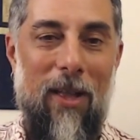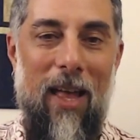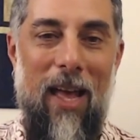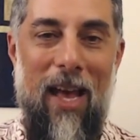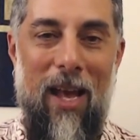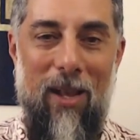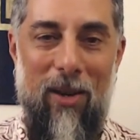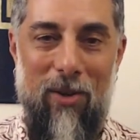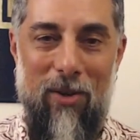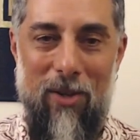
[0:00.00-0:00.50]

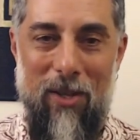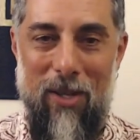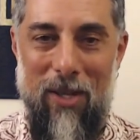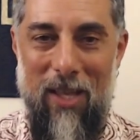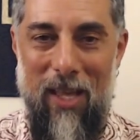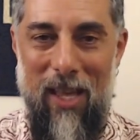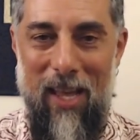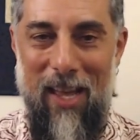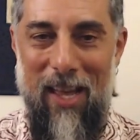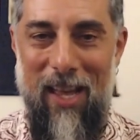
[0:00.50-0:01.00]
And
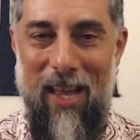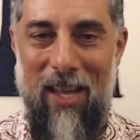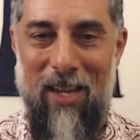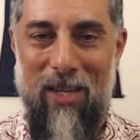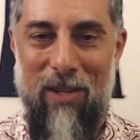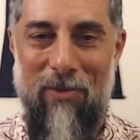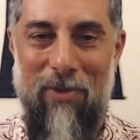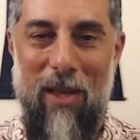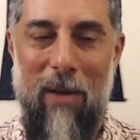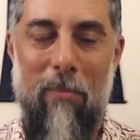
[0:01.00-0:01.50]

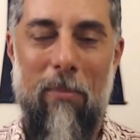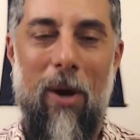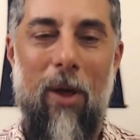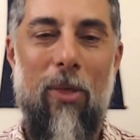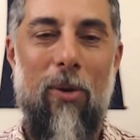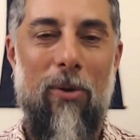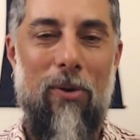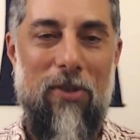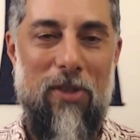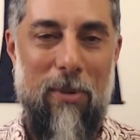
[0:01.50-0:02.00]
if that mother is the